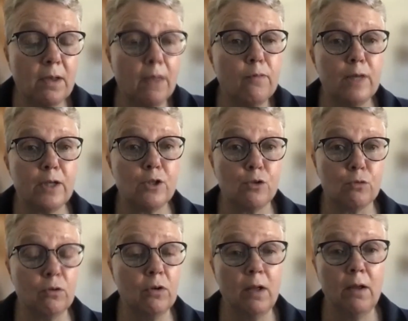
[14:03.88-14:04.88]

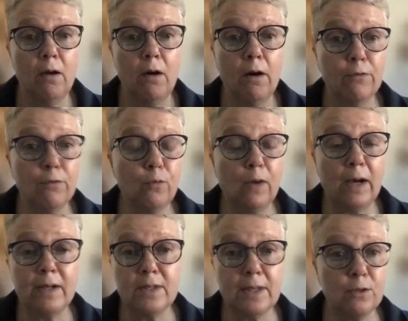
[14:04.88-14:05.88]
reflection of the
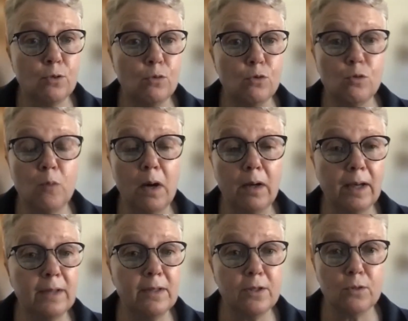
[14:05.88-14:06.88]
fact that the
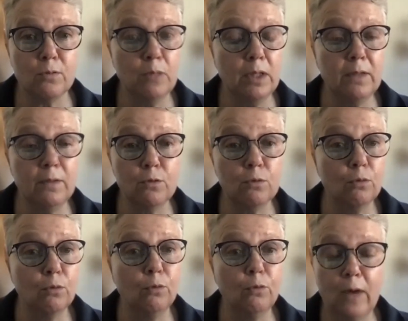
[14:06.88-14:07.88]
market doesn't believe
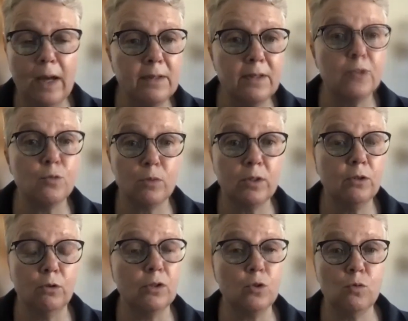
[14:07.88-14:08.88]
the Fed is really
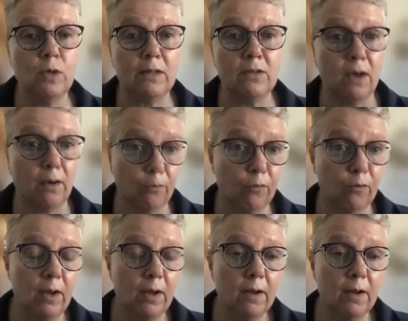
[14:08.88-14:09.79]
going to get tough.